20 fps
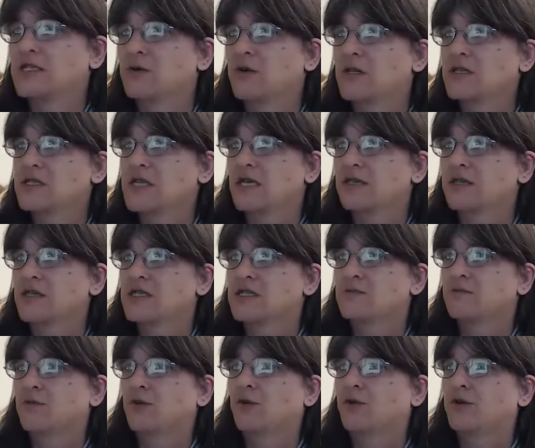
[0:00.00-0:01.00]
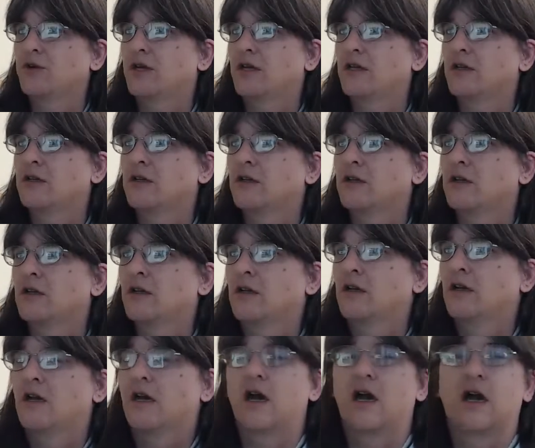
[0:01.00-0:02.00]
So I said this morning,
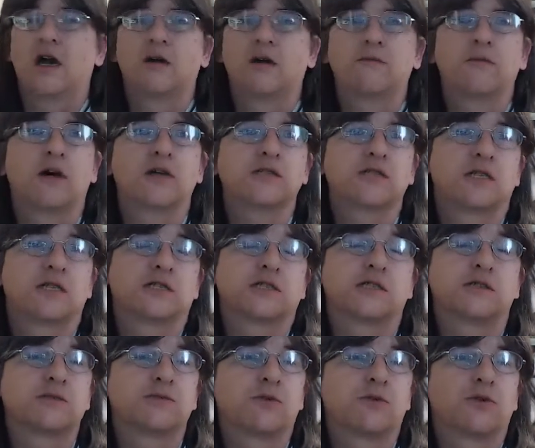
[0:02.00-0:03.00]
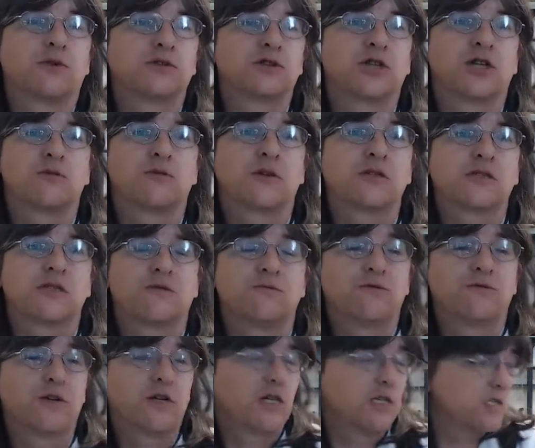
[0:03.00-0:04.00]
to him, I said,
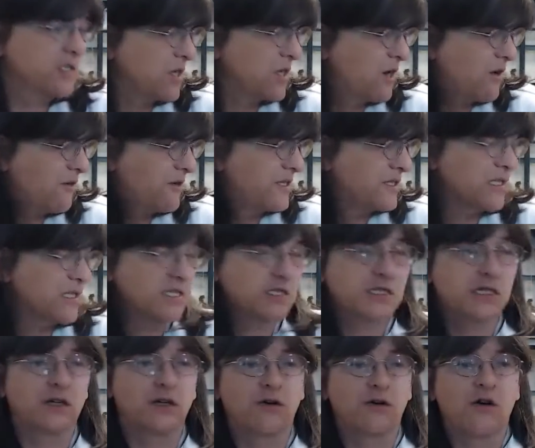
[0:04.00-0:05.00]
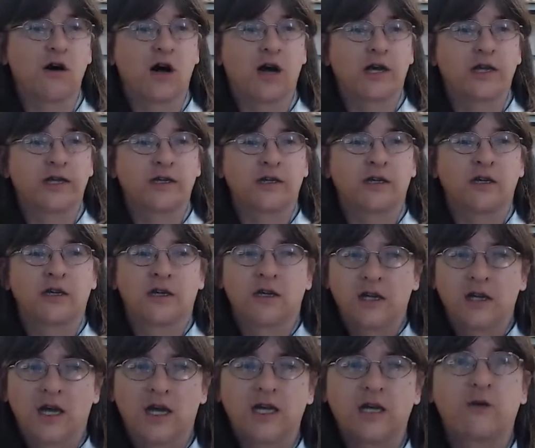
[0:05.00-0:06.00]
I'm really sorry. Is it still all right?
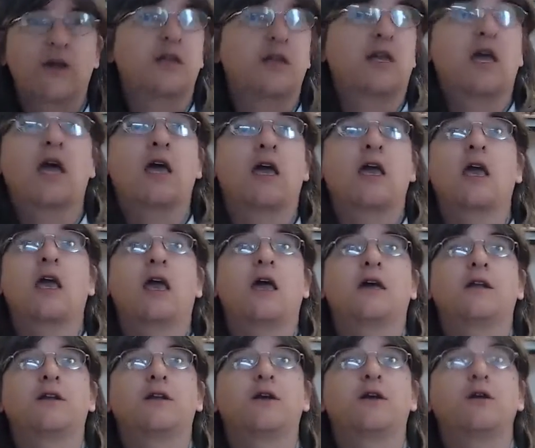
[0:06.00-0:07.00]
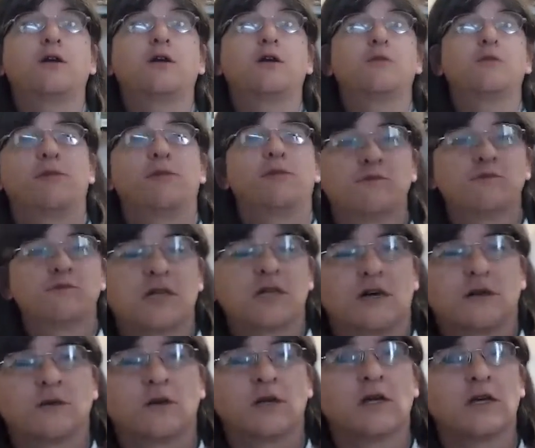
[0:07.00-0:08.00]
And he went, yeah, no problem.
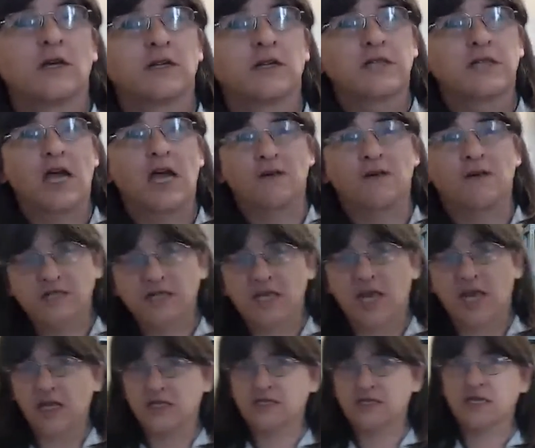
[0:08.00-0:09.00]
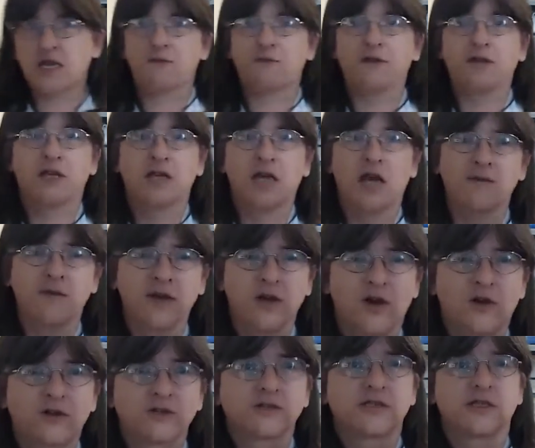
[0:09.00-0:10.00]
So Dave Say is definitely
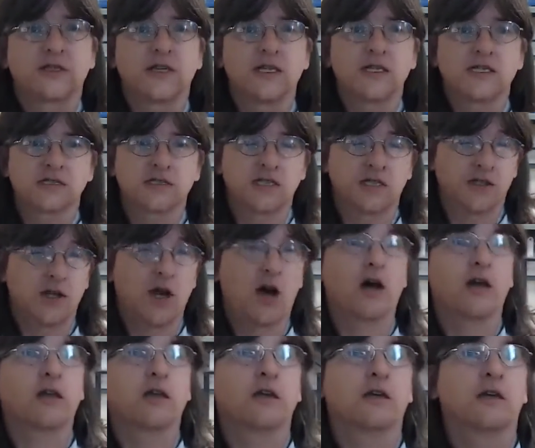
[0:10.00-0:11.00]
coming on to this tonight.